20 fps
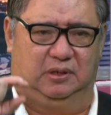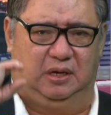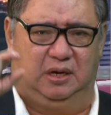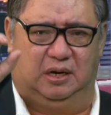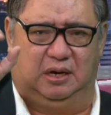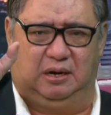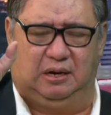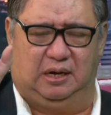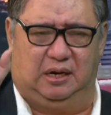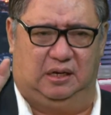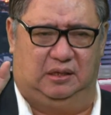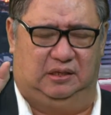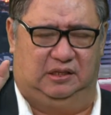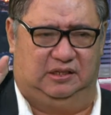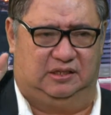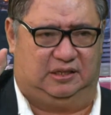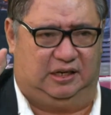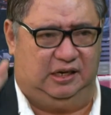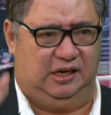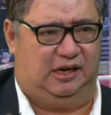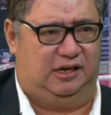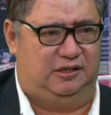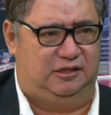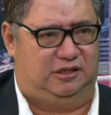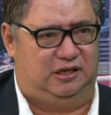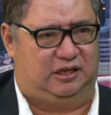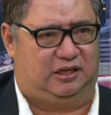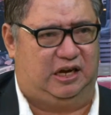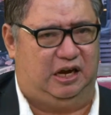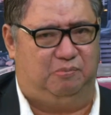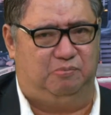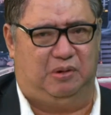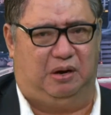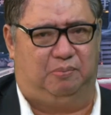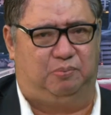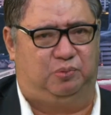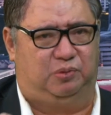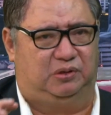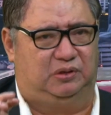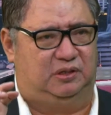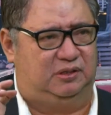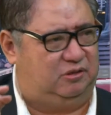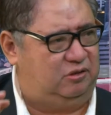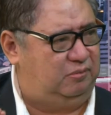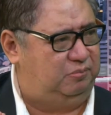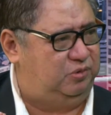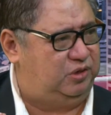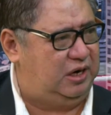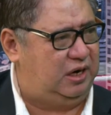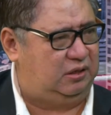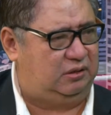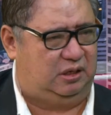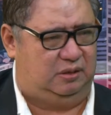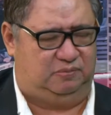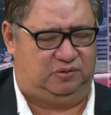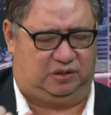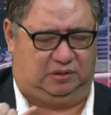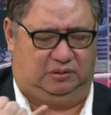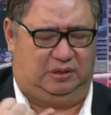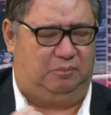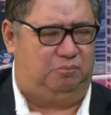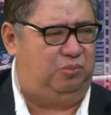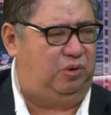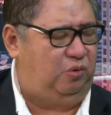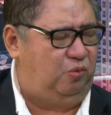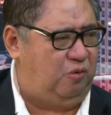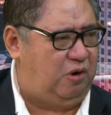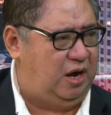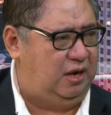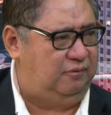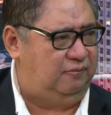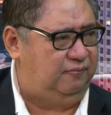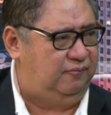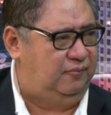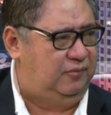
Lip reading: the CNG came up with these objectives. Number one